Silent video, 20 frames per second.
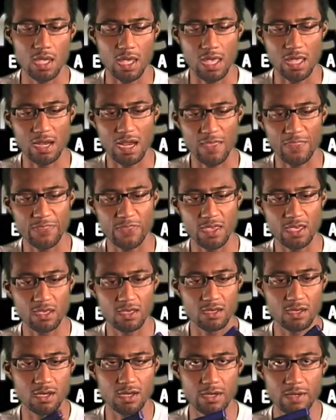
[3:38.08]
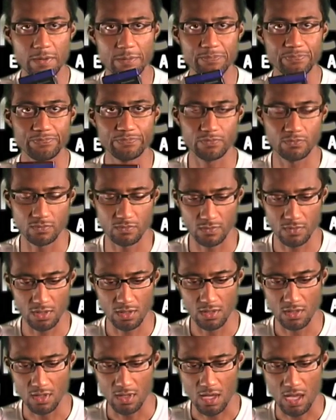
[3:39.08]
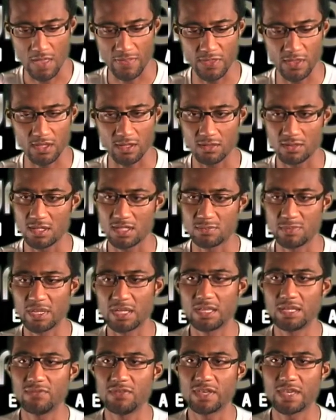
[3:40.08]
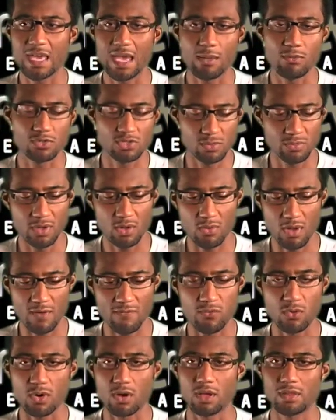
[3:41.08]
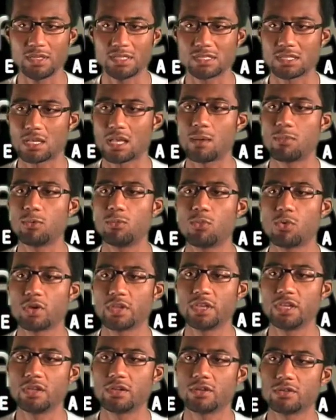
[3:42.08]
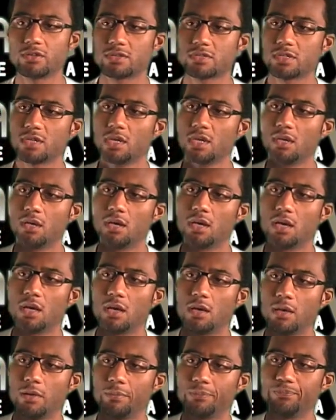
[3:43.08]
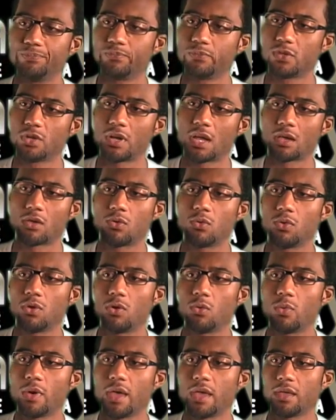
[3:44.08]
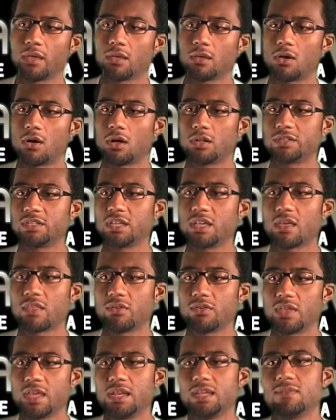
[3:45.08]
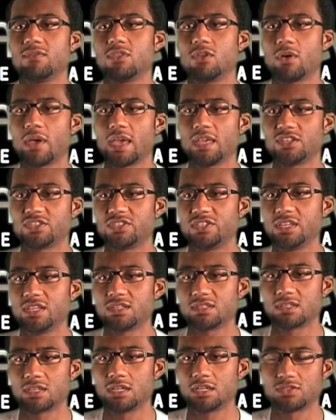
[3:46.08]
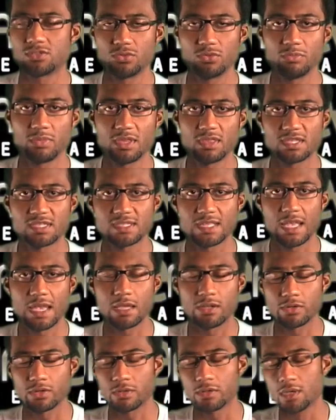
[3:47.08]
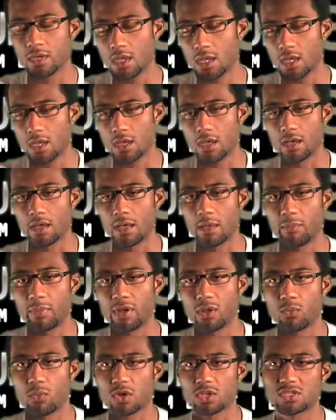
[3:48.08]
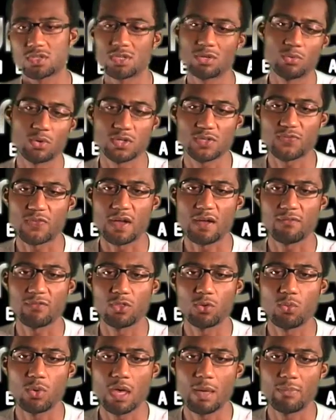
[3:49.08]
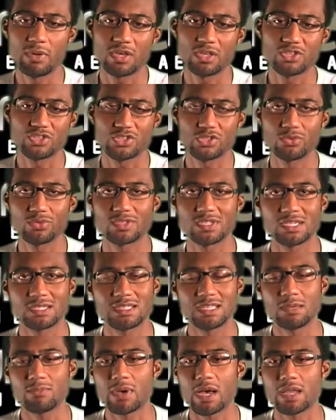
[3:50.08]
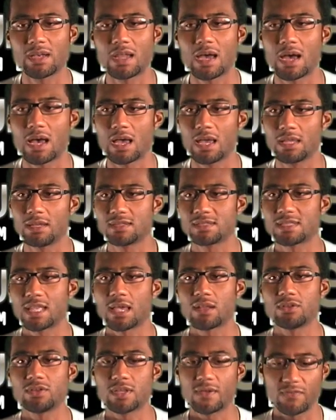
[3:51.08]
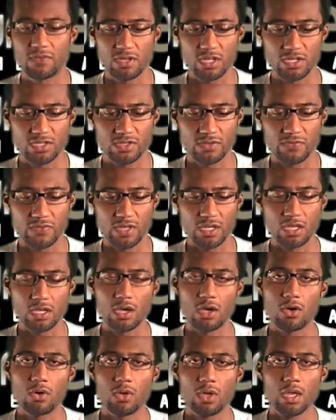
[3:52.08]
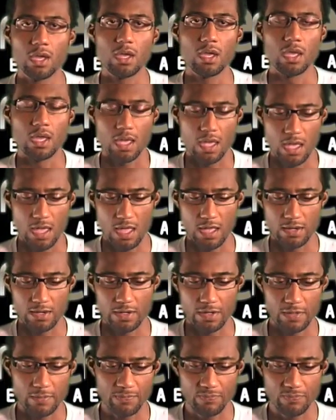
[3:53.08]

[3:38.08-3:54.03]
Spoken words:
and I think these mini DV cameras will be around for at least a couple more years. They're not going away altogether yet, even though HD is going to soon be the standard. But it works fine for the web. It can shoot 16:9 standard definition video, and